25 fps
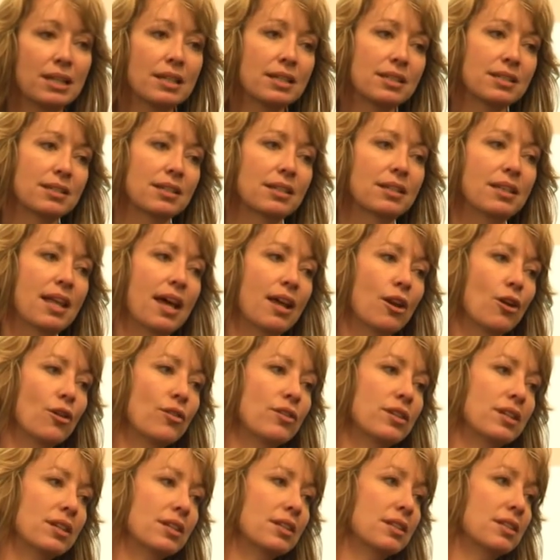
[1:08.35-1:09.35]
listed that
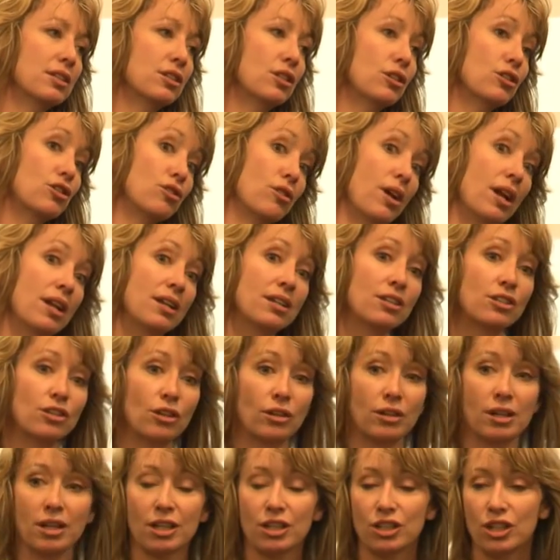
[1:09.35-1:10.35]
on the Australian
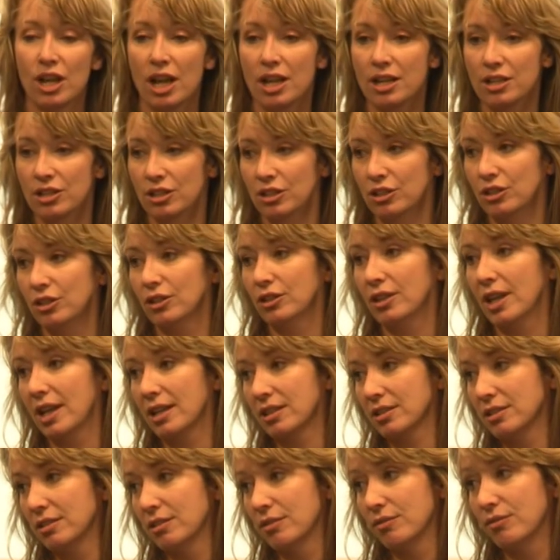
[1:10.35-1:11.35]
Stock Exchange in
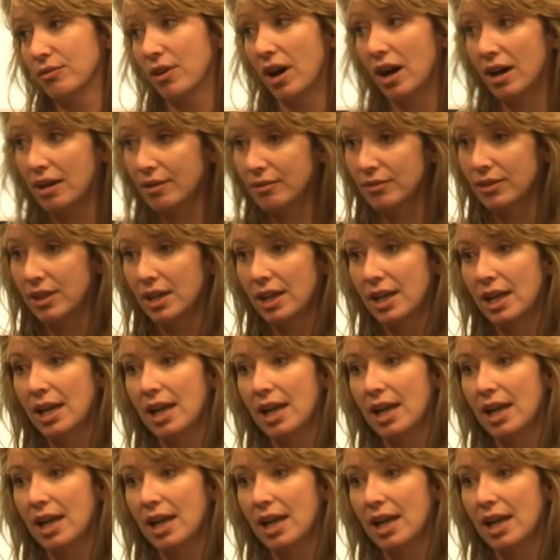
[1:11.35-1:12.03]
2005.